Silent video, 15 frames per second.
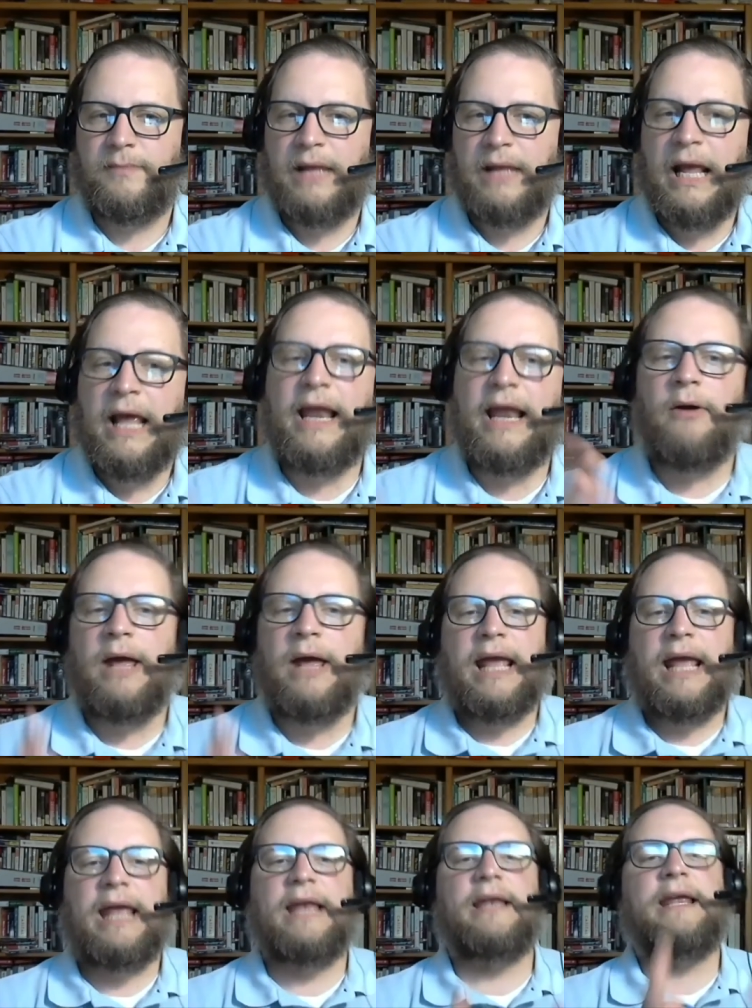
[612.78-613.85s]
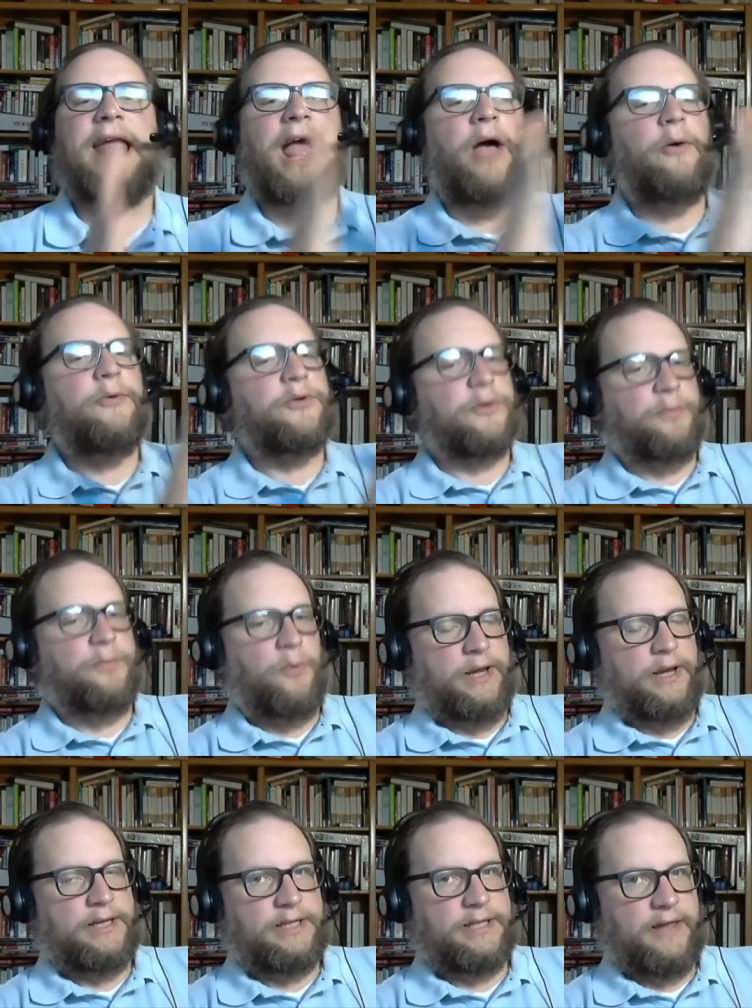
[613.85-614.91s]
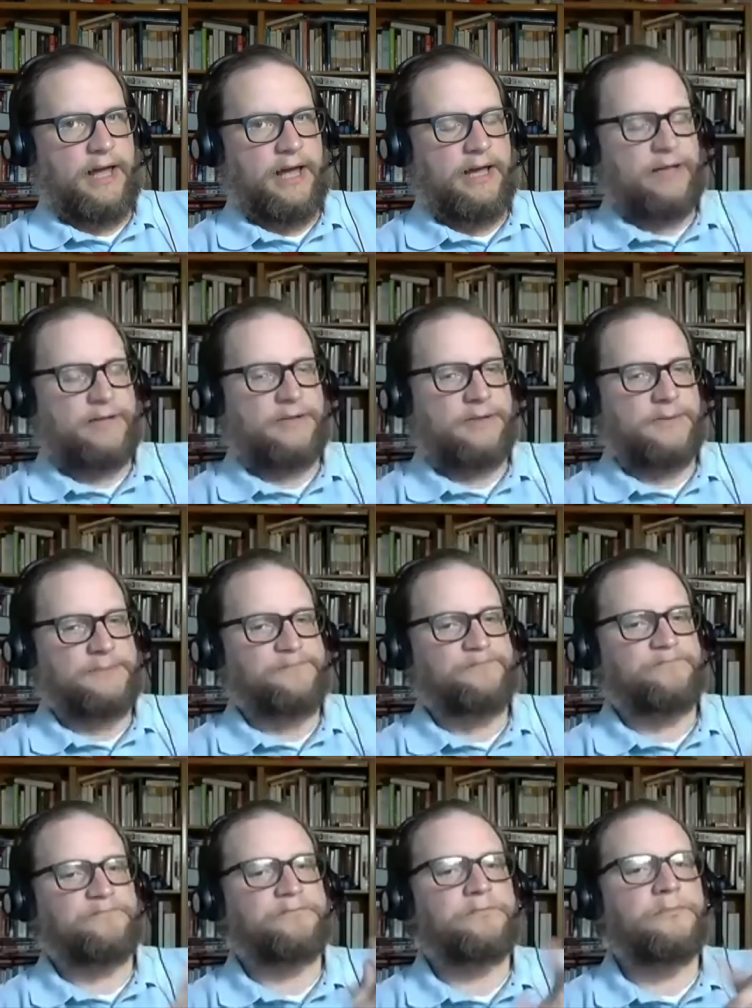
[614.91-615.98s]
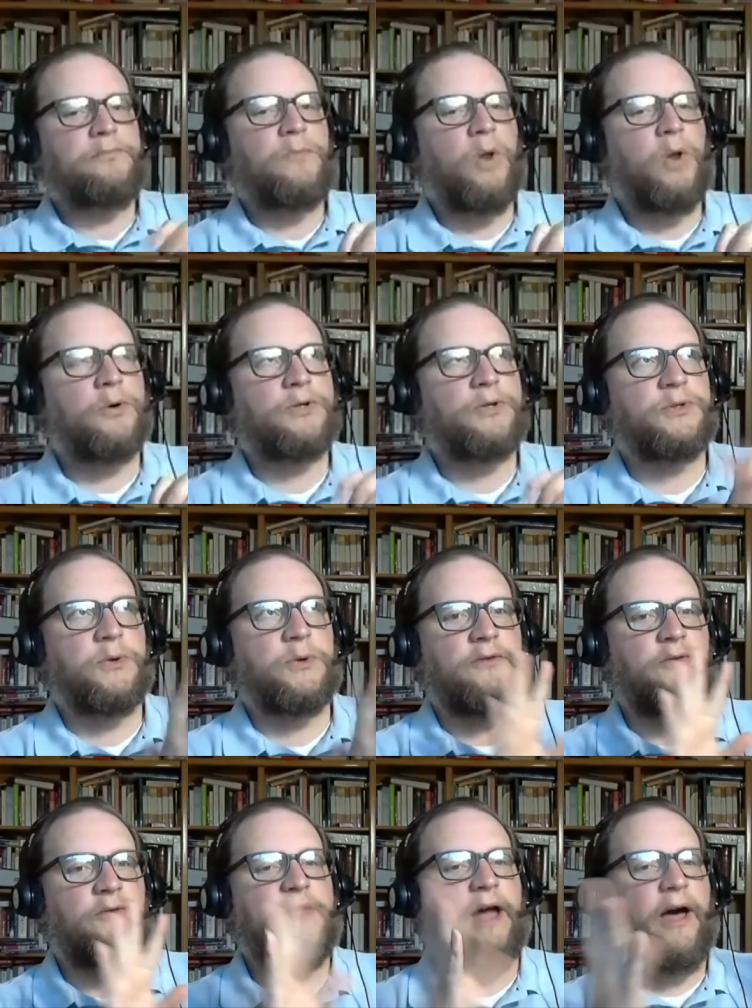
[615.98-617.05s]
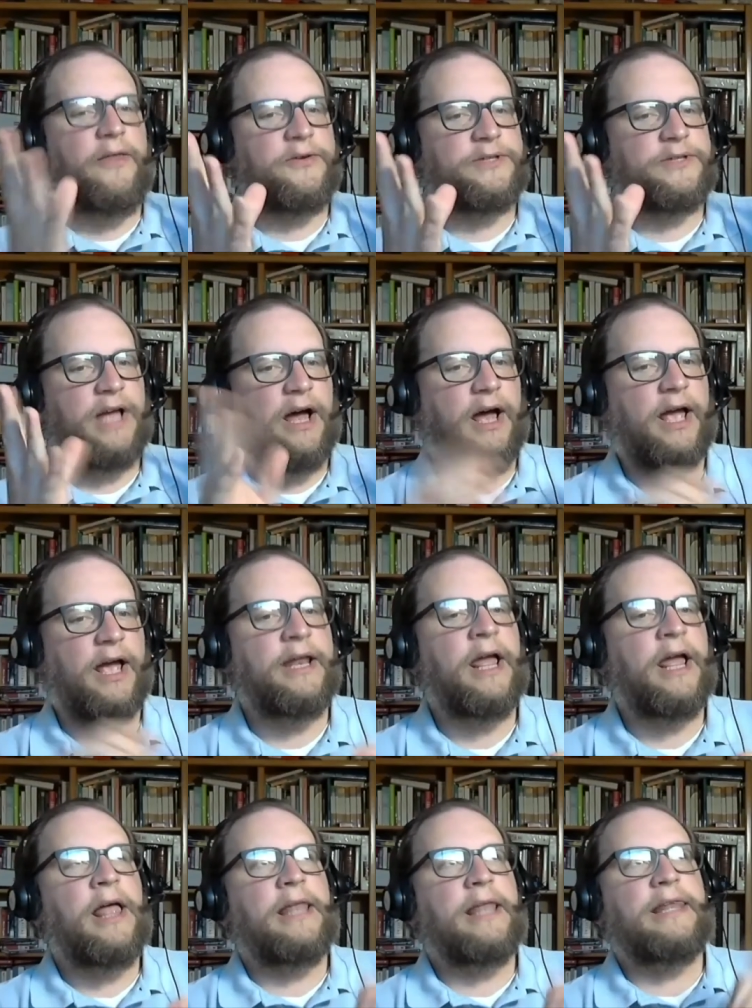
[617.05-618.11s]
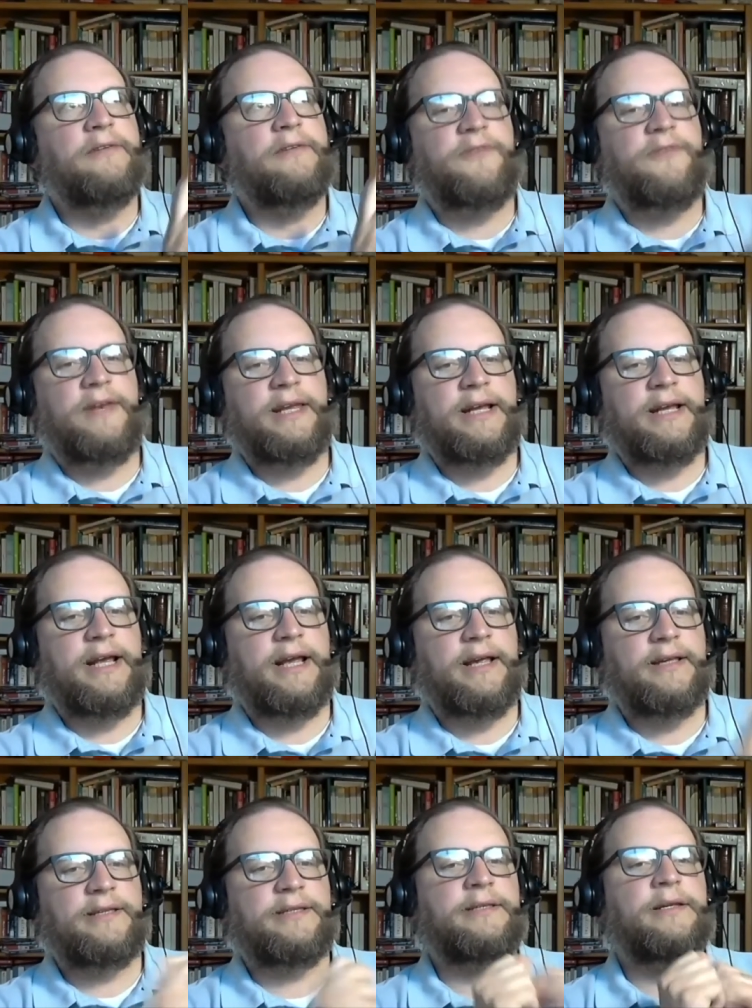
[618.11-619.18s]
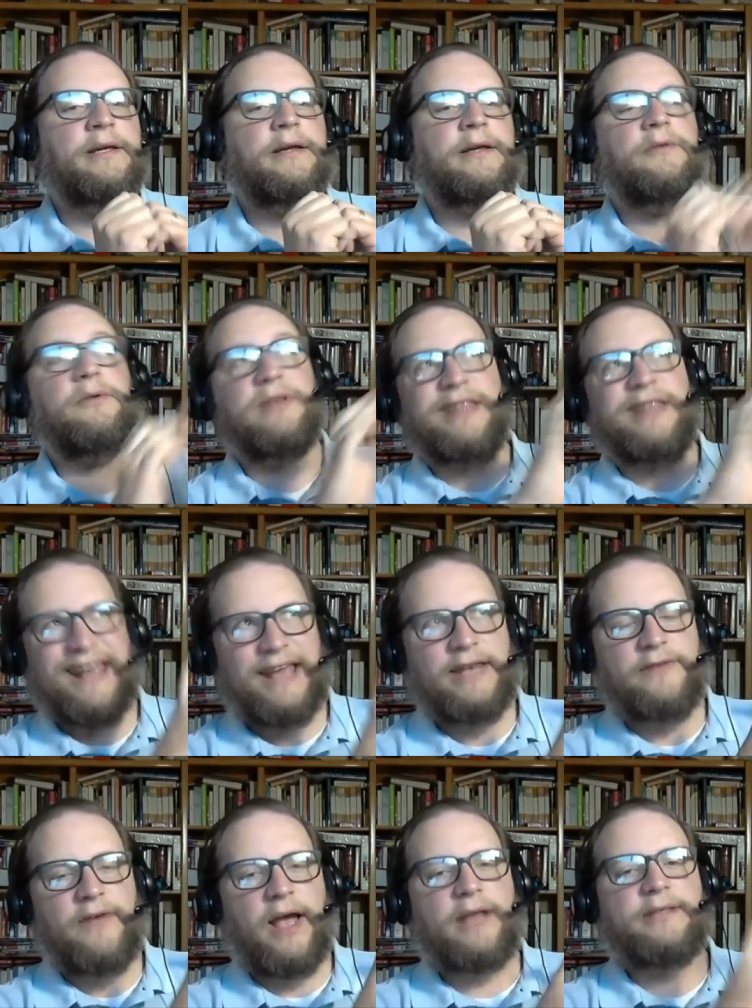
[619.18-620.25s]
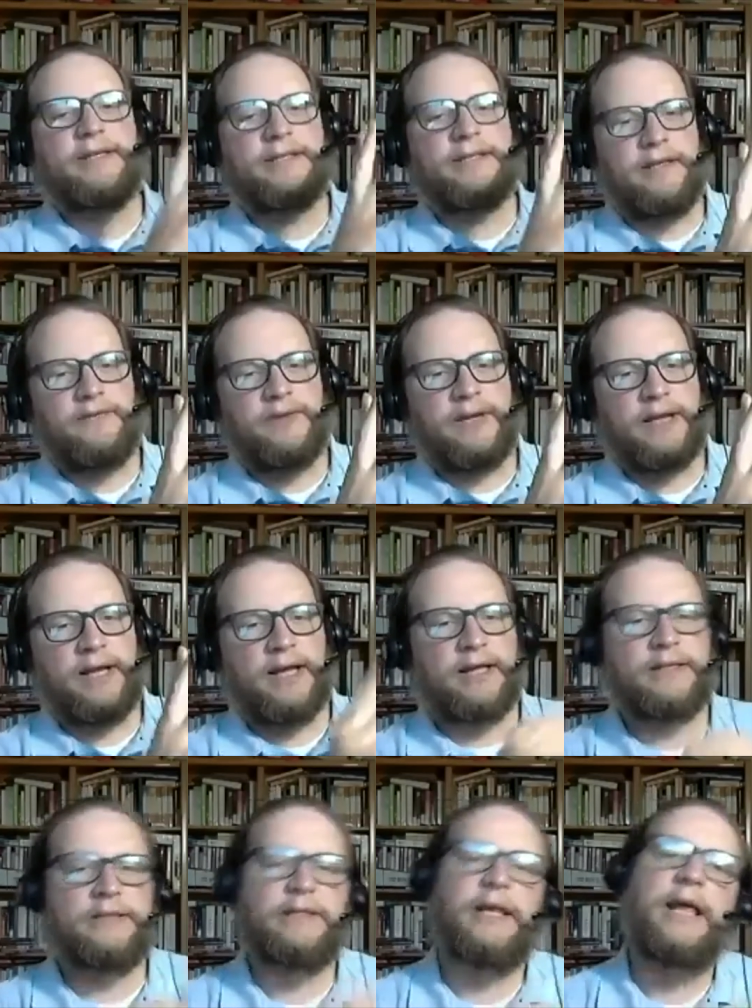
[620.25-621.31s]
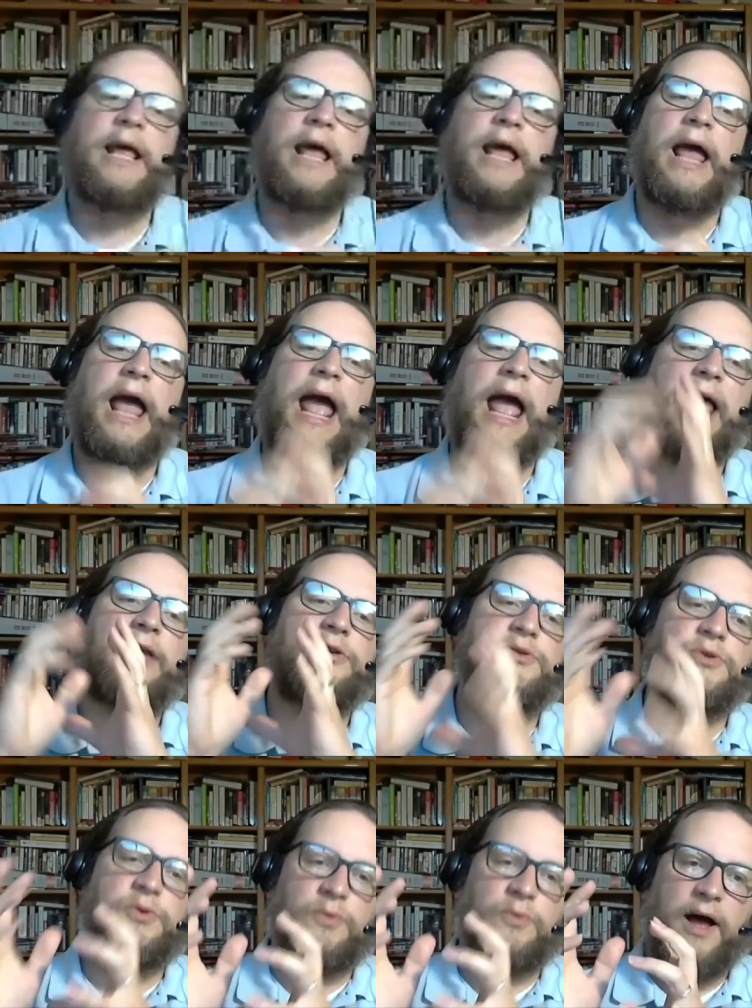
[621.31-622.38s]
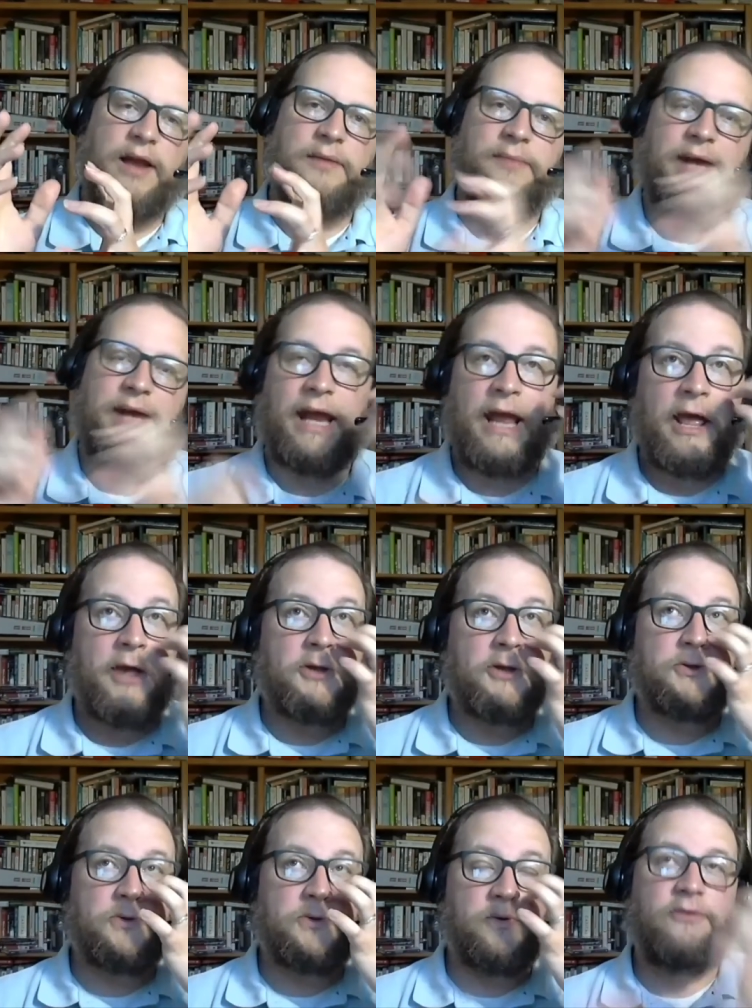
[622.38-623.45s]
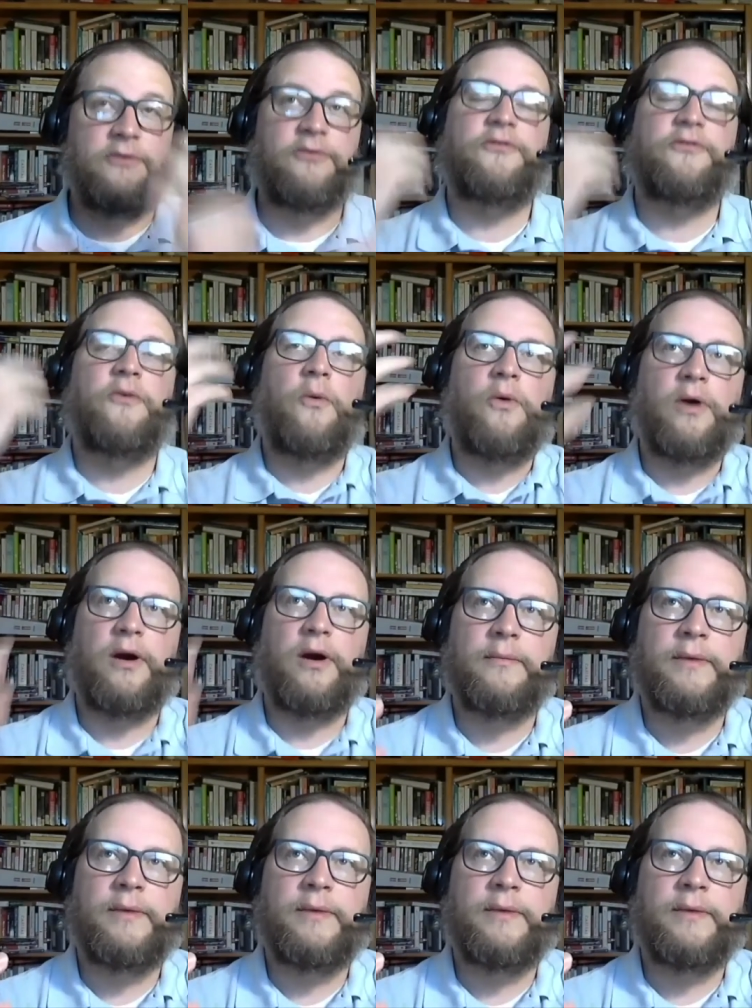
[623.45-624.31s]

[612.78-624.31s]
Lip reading: Now, in counterpoint to that, or sort of on the other side, Leviticus, well, the end of Exodus and Leviticus, and Deuteronomy sort of form